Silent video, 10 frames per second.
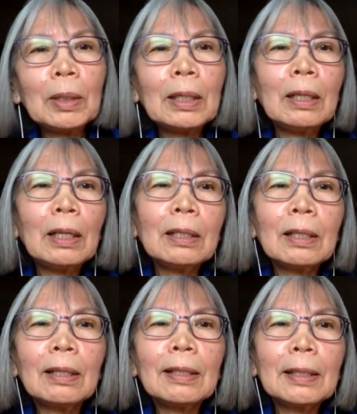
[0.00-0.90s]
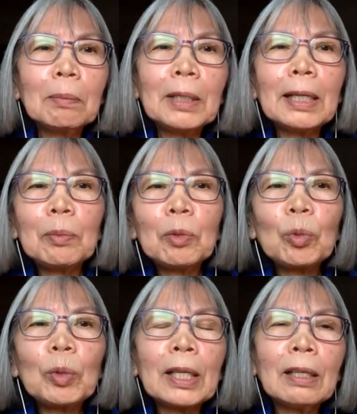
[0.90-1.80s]
And and sometimes
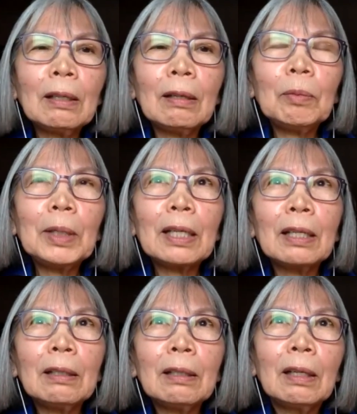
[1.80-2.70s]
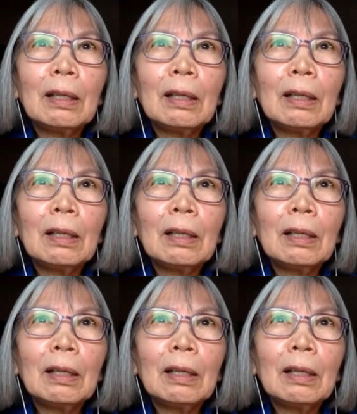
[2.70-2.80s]
we can we can